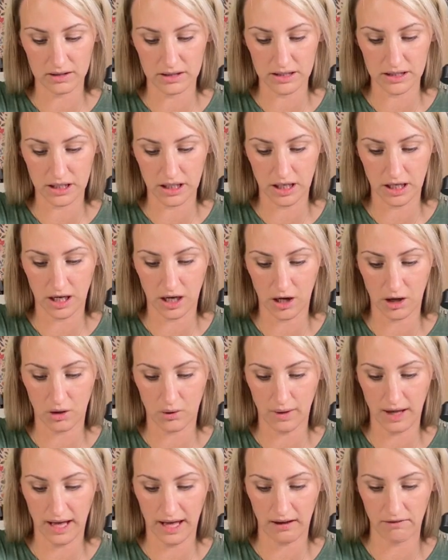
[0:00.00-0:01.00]
to
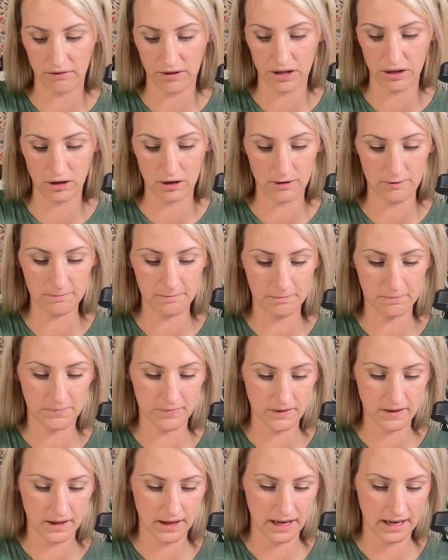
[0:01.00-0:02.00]
go heavier
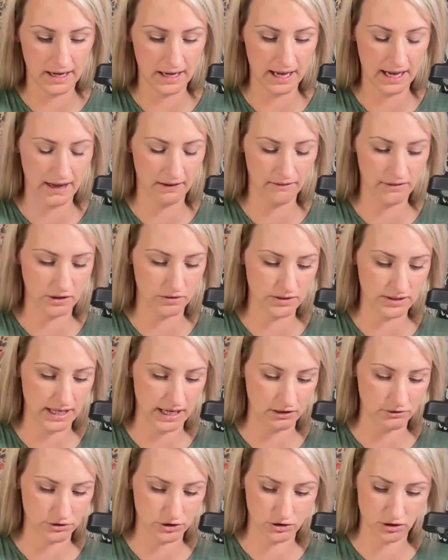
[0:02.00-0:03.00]
and have those
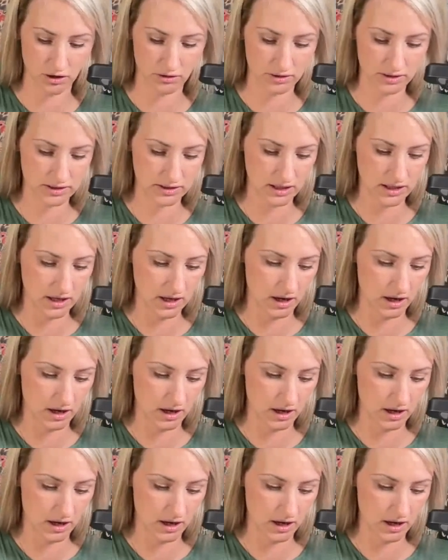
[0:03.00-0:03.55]
downstrokes.